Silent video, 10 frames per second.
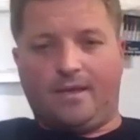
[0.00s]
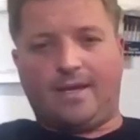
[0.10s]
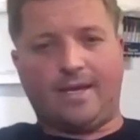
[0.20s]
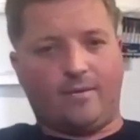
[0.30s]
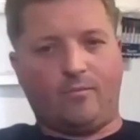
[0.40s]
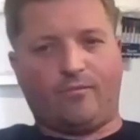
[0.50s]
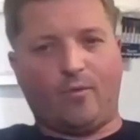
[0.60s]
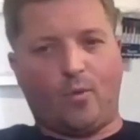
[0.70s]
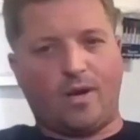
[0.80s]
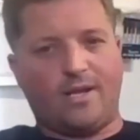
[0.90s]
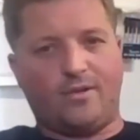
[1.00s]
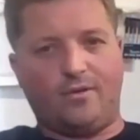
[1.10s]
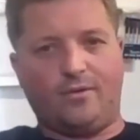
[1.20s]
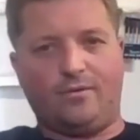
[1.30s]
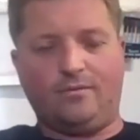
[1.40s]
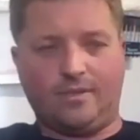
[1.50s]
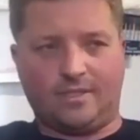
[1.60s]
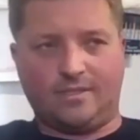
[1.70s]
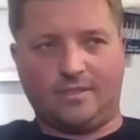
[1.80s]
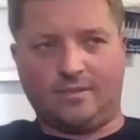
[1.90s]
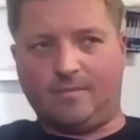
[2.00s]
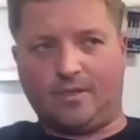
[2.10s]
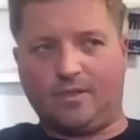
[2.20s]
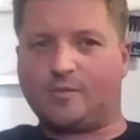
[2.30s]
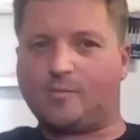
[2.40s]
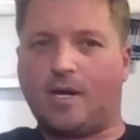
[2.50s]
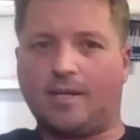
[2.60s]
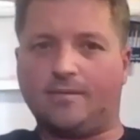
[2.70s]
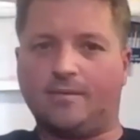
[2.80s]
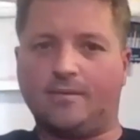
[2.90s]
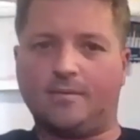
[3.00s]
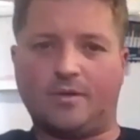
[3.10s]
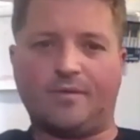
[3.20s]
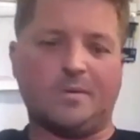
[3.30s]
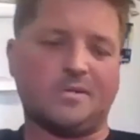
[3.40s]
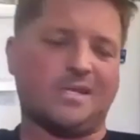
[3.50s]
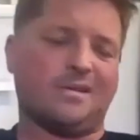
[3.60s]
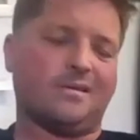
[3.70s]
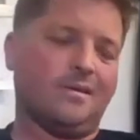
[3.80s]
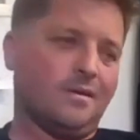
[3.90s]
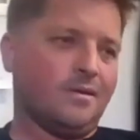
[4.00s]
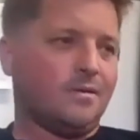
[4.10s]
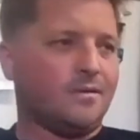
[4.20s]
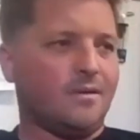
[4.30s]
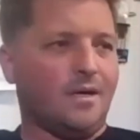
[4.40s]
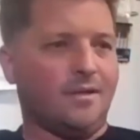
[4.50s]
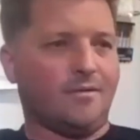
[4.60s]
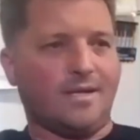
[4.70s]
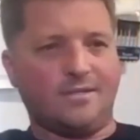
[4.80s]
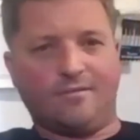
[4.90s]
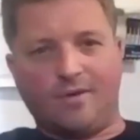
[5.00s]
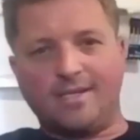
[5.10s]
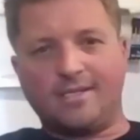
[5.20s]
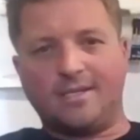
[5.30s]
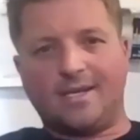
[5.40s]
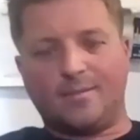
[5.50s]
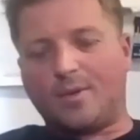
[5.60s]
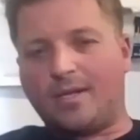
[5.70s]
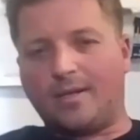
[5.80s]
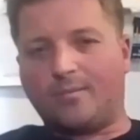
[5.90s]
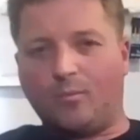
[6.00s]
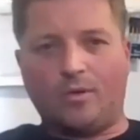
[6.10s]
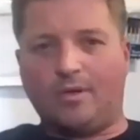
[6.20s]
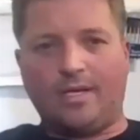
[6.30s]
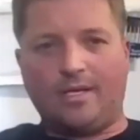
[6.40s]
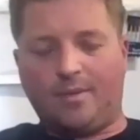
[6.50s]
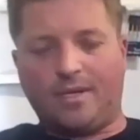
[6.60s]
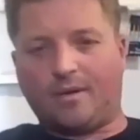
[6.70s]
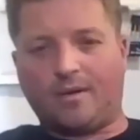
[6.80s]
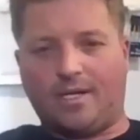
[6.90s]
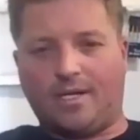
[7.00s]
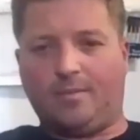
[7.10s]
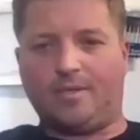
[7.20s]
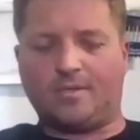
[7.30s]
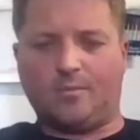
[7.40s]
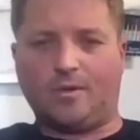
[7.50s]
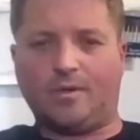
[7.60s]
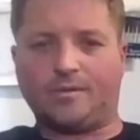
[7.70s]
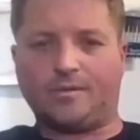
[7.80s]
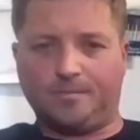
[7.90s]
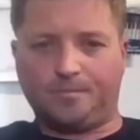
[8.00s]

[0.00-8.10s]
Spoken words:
And for what I do, this is a good spot. But if I was in other ends of racing, I probably wouldn't need to be here. I need to be somewhere else.